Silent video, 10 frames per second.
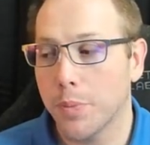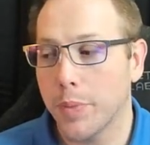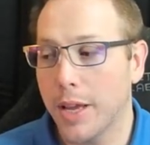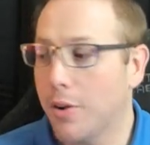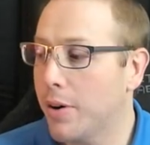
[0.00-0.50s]

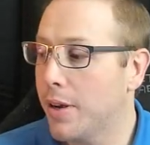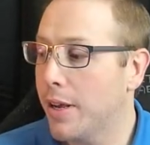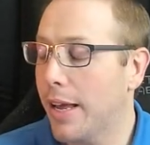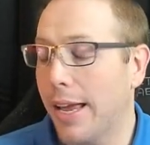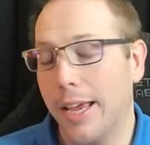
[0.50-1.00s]
Now,
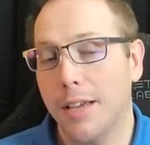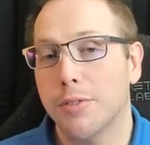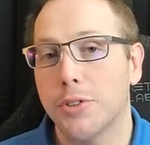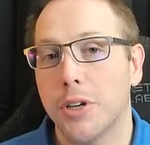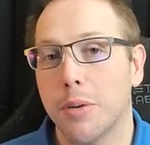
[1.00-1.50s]
F
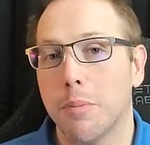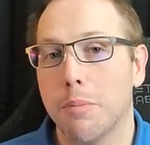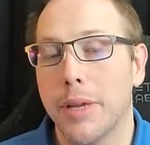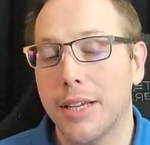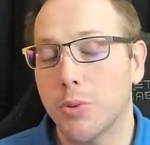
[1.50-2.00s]
Sharp
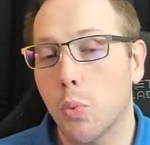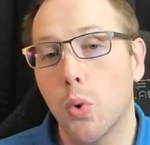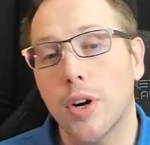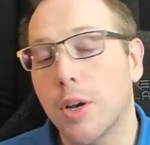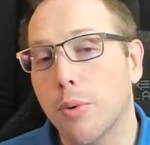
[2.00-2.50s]
makes
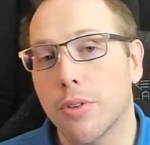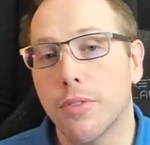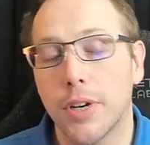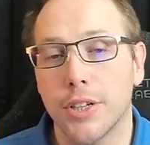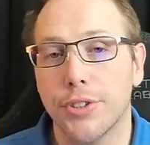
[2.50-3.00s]
working with
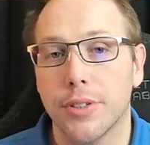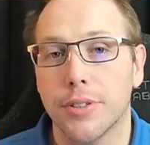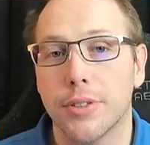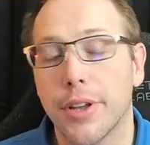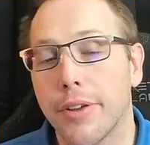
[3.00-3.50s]

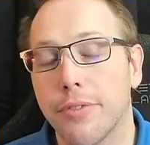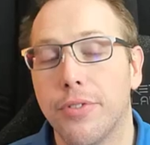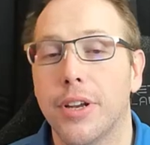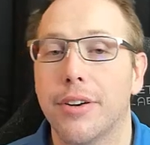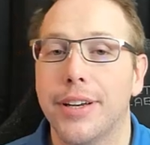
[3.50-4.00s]
functions
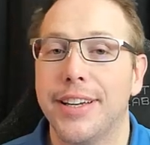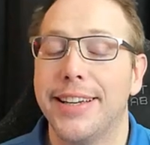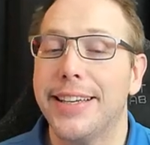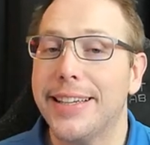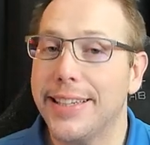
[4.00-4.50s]
very
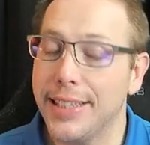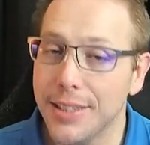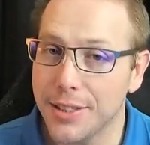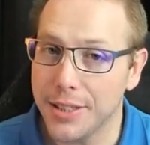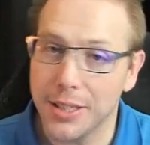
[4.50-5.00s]

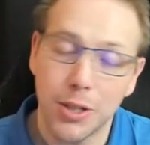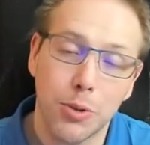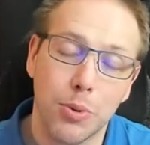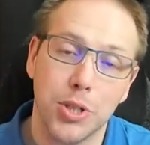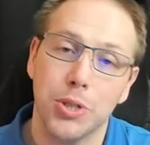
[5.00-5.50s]
easy,
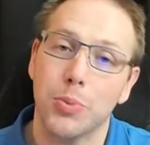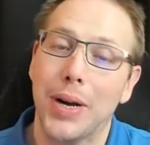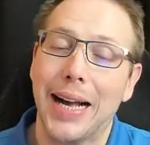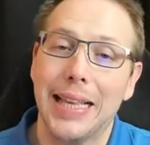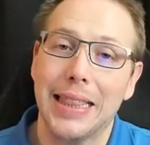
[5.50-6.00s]
which is why
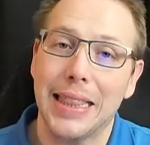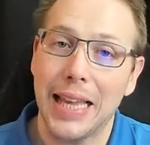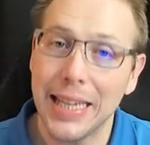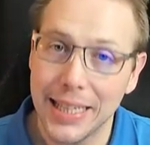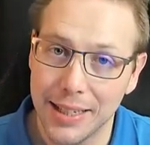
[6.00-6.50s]
I
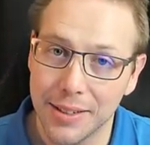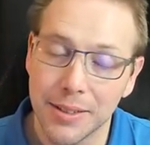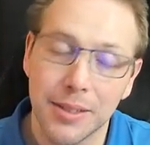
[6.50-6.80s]
like it.